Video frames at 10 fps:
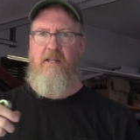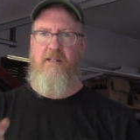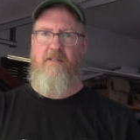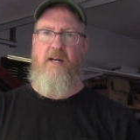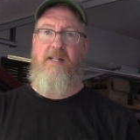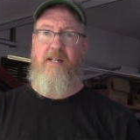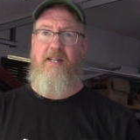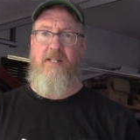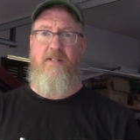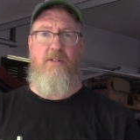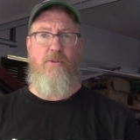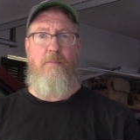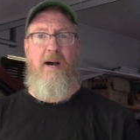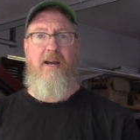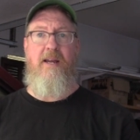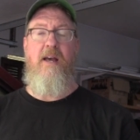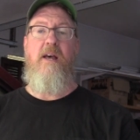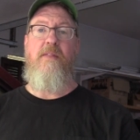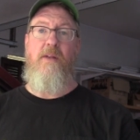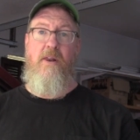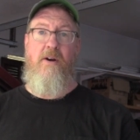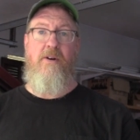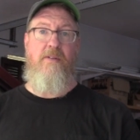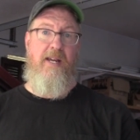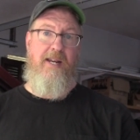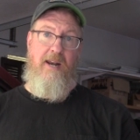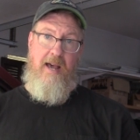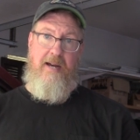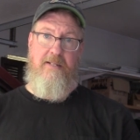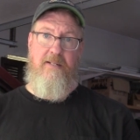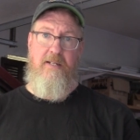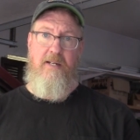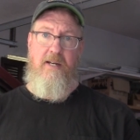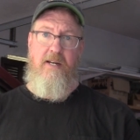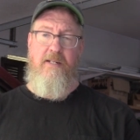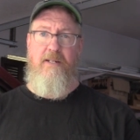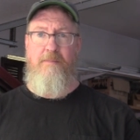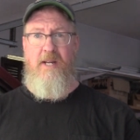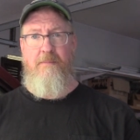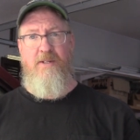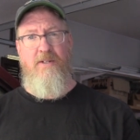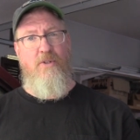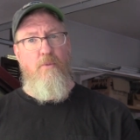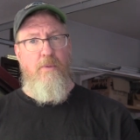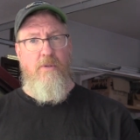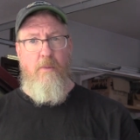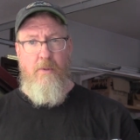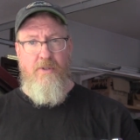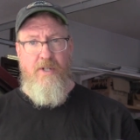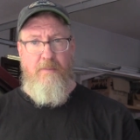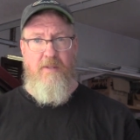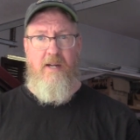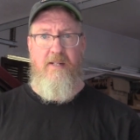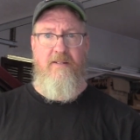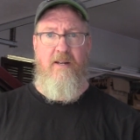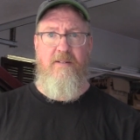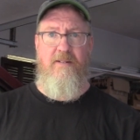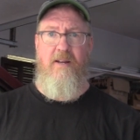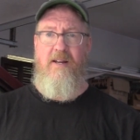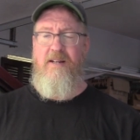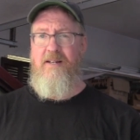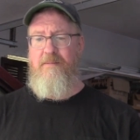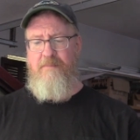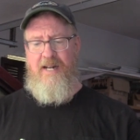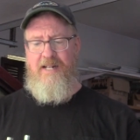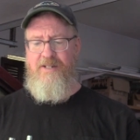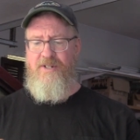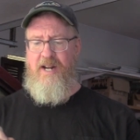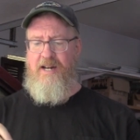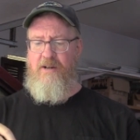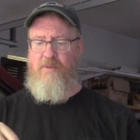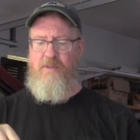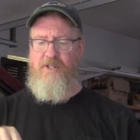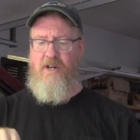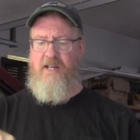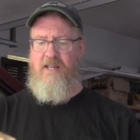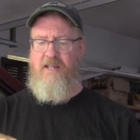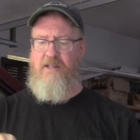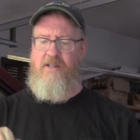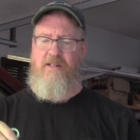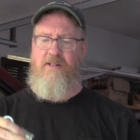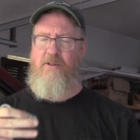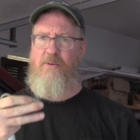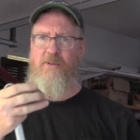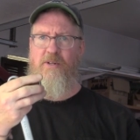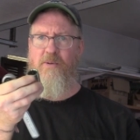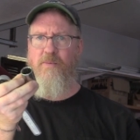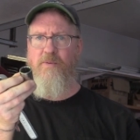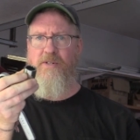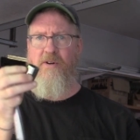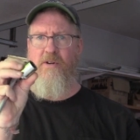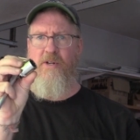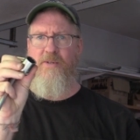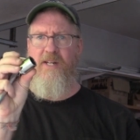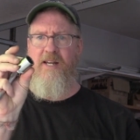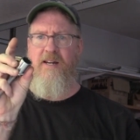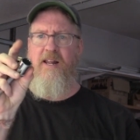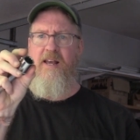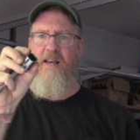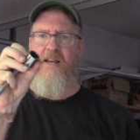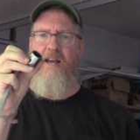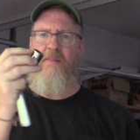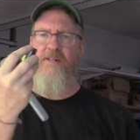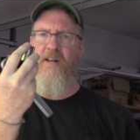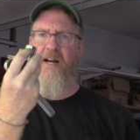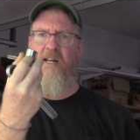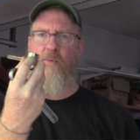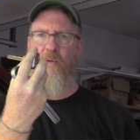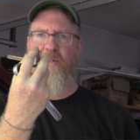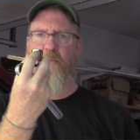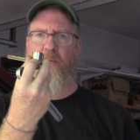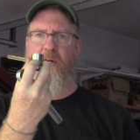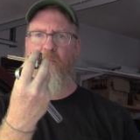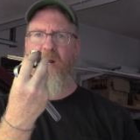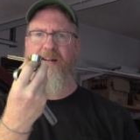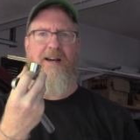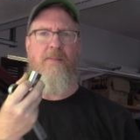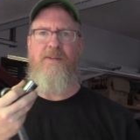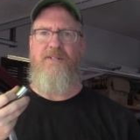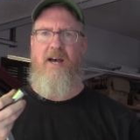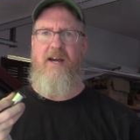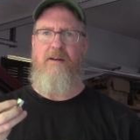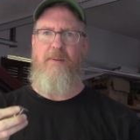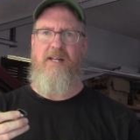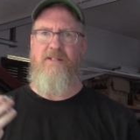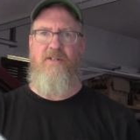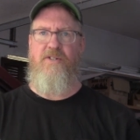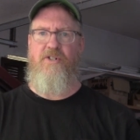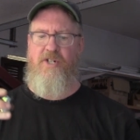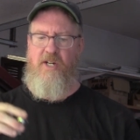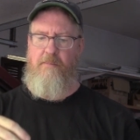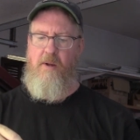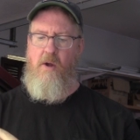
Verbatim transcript: socket kits that you buy, the longer they can last. Sometimes the super, super cheap socket sets made in China junk, you know, you'll start using it and the socket will split right down the side because it's cheap.